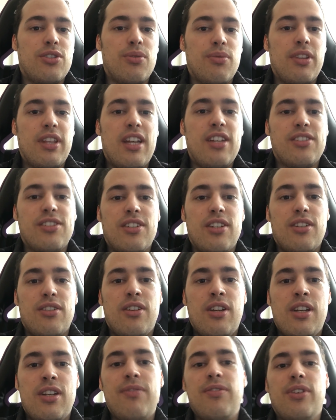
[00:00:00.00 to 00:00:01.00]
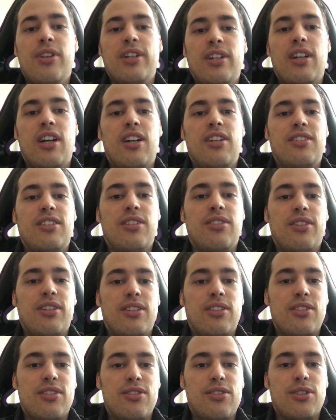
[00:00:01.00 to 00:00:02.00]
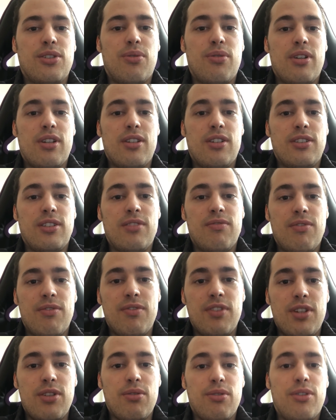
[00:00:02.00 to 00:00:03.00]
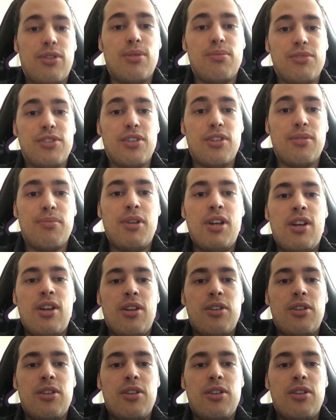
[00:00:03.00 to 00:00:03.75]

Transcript: So with that said, if you like content like this, go ahead, give the video a thumbs up,